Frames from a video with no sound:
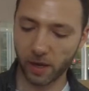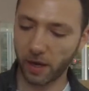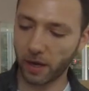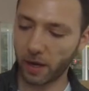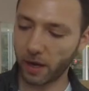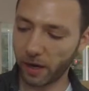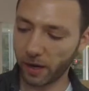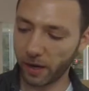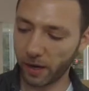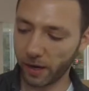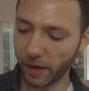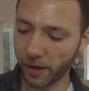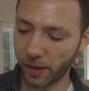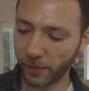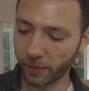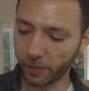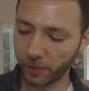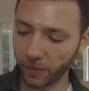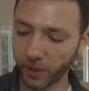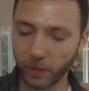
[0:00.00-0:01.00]

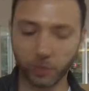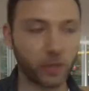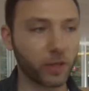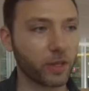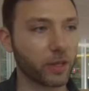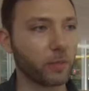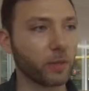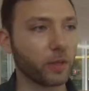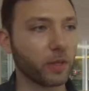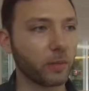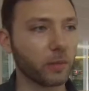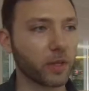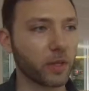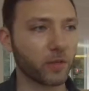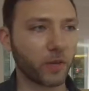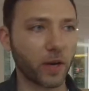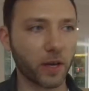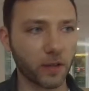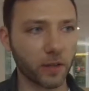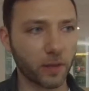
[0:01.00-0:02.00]
That means I'm a little bit
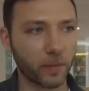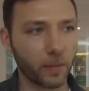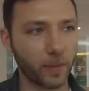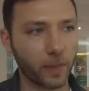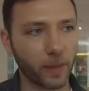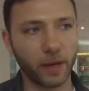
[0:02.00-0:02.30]
stressed,